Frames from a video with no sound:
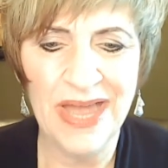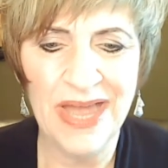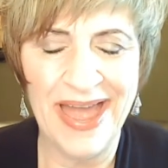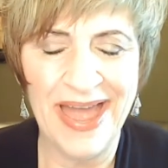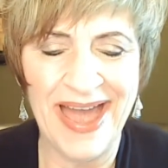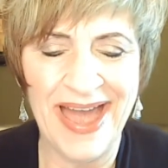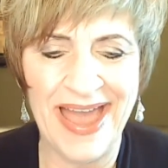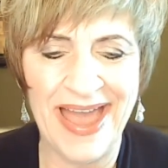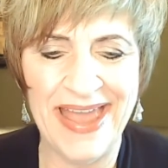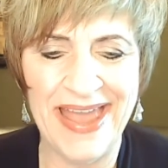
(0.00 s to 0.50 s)

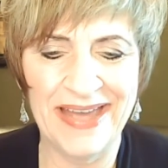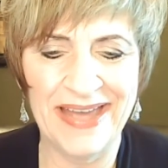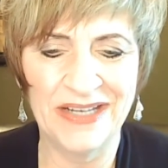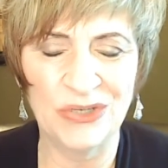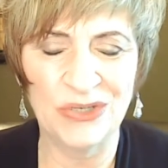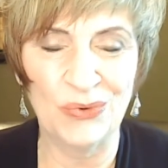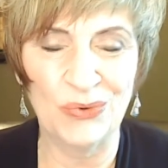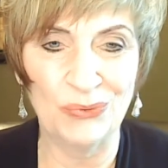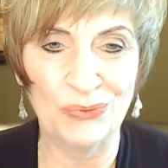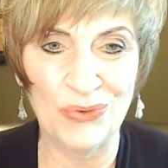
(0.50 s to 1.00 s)

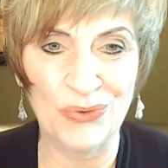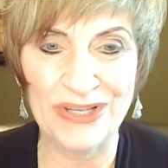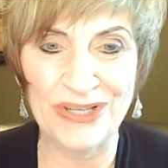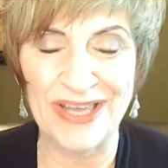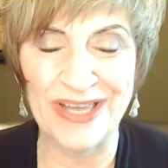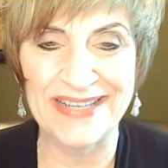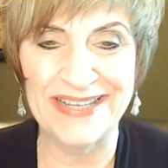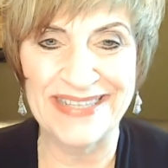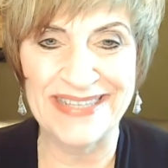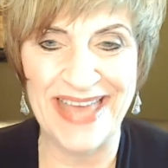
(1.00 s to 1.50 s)
And
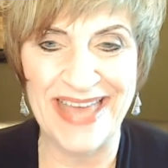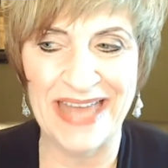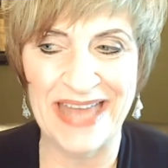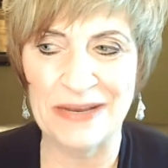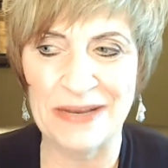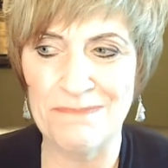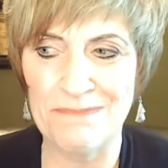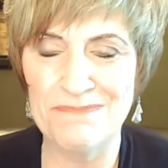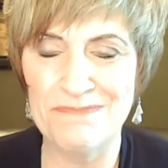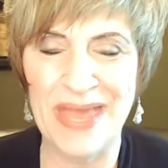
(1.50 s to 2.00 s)
realize
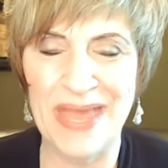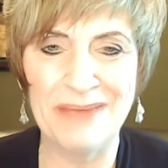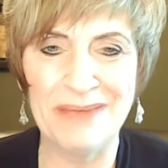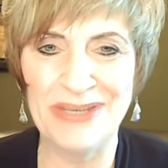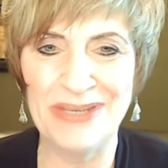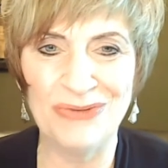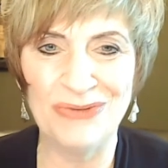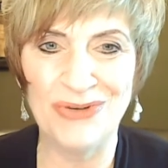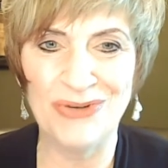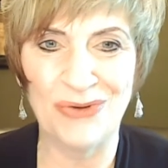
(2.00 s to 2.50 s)
that
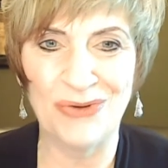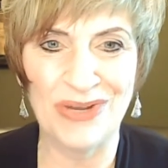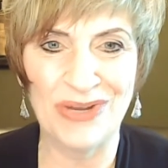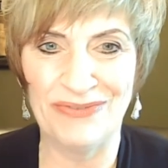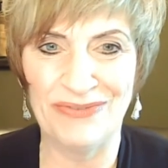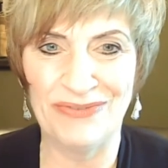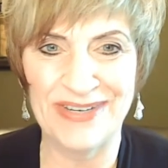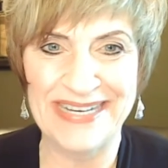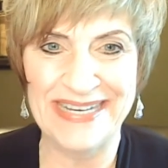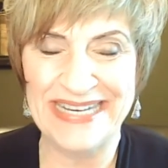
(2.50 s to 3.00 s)
maybe you don't
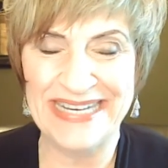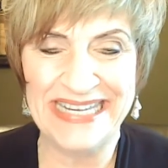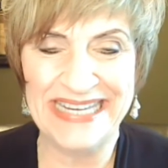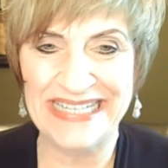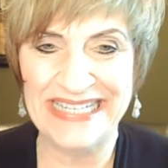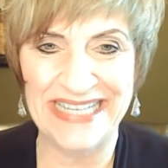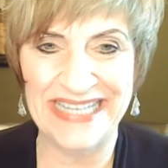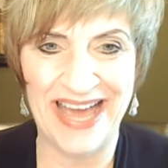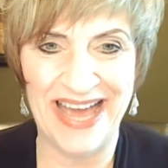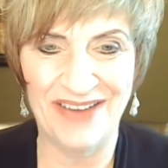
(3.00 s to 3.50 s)
even
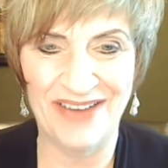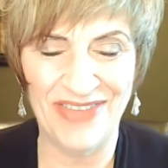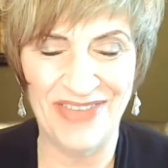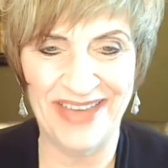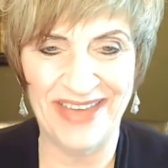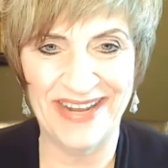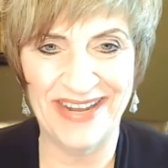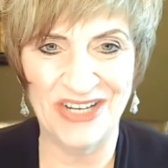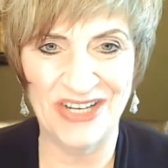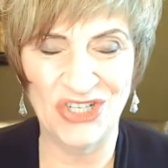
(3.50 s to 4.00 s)
need to have
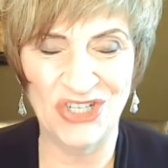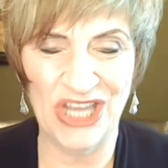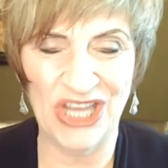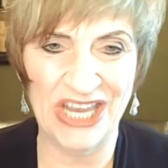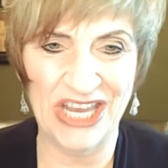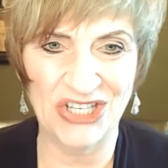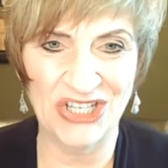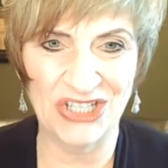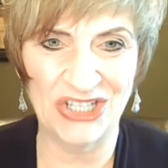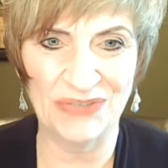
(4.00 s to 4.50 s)
that
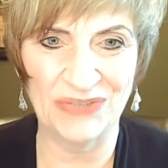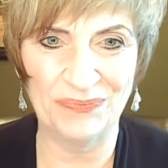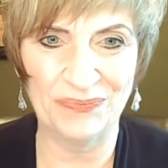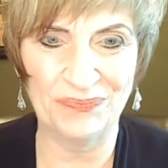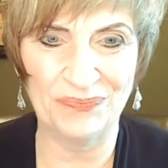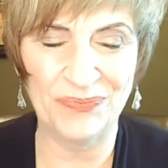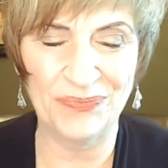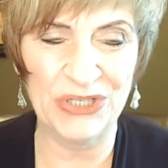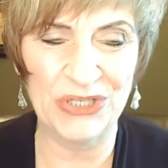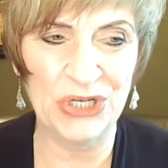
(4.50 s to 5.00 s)

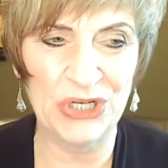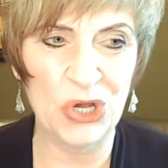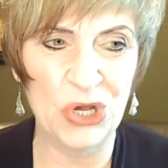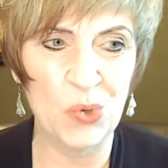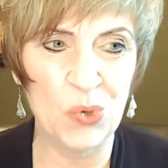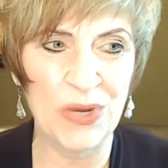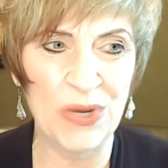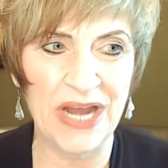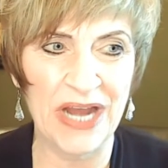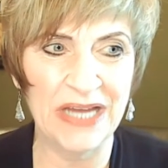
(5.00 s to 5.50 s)
education.
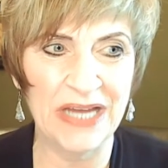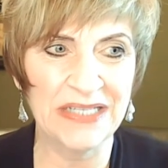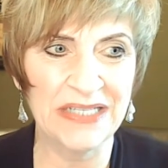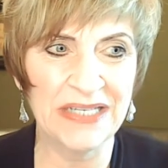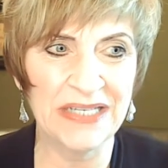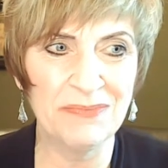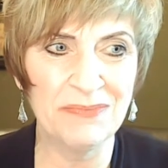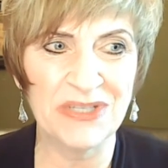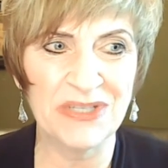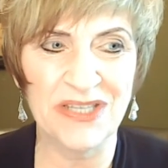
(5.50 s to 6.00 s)
When I
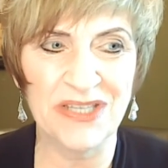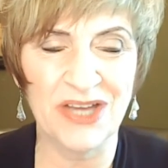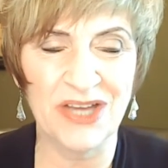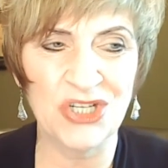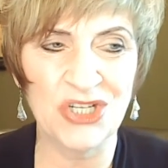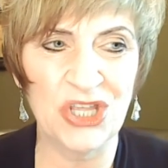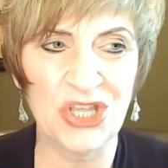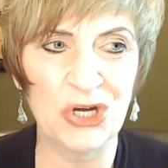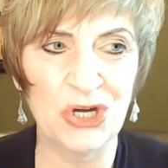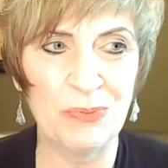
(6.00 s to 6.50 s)
did
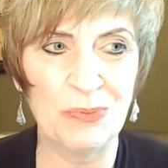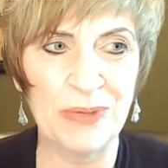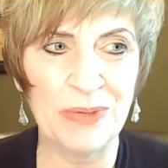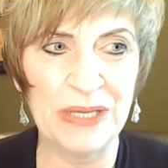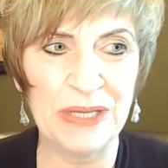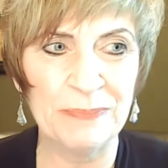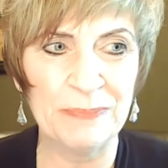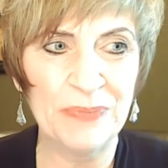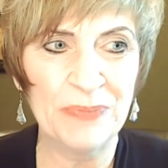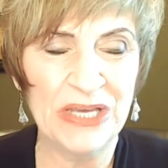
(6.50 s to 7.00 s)
massage
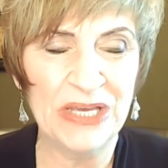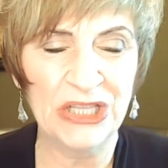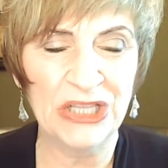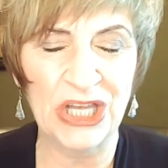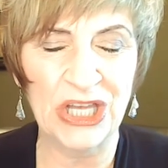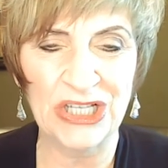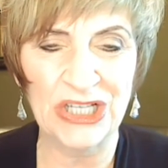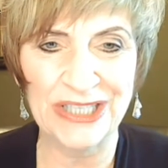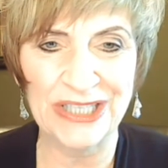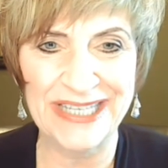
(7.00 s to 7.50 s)
therapy,
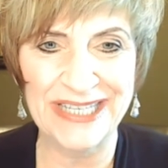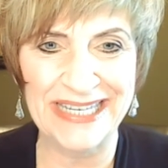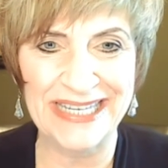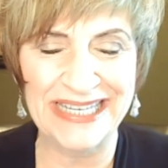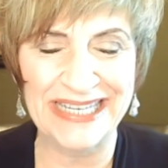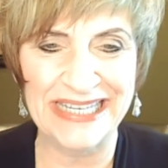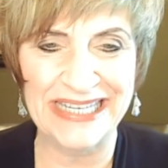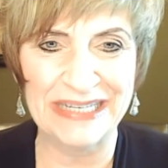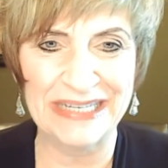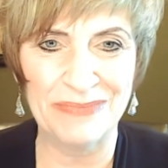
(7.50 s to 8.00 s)

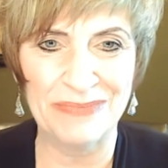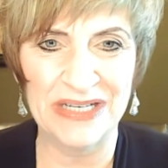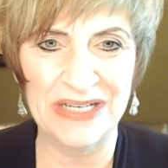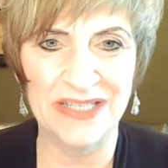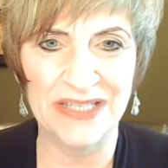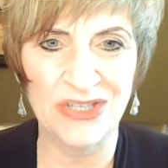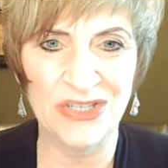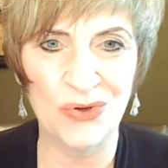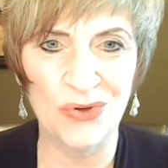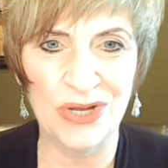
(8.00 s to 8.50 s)
luckily in
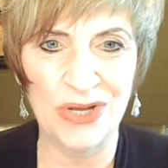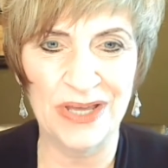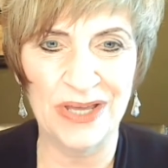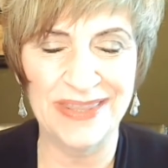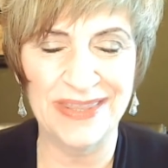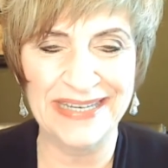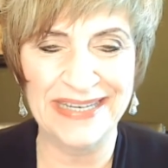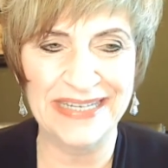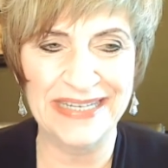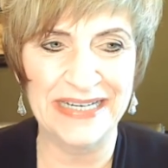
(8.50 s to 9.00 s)
Minnesota,
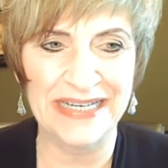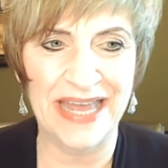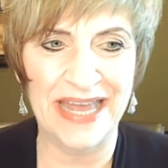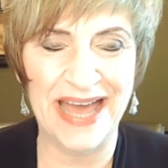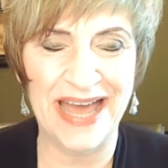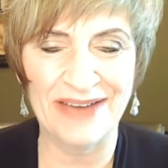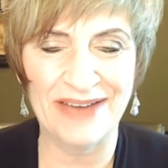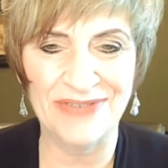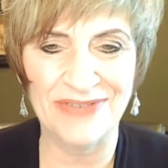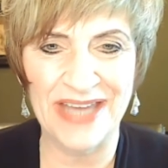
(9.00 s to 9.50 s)
they didn't
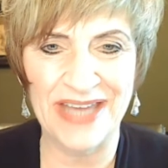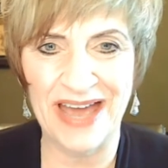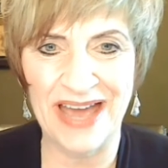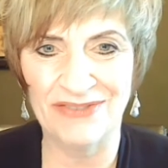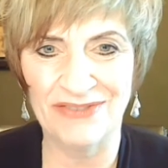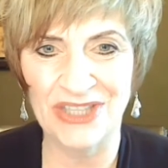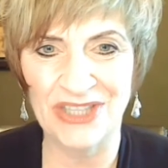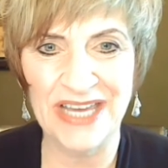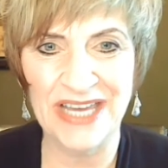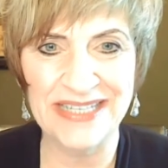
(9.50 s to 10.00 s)
have to
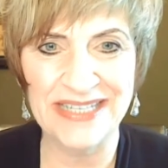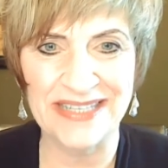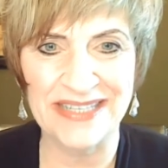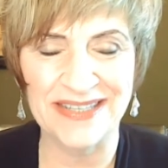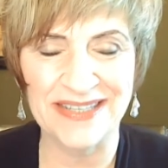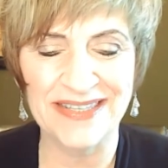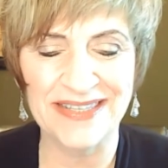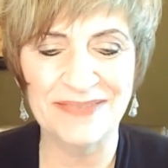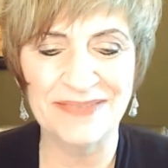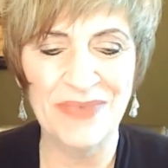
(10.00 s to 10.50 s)
have a
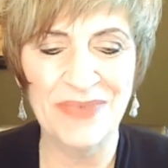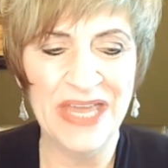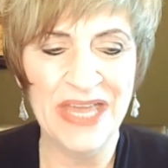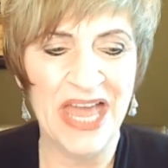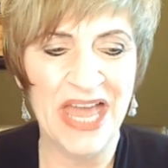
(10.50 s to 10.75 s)
license.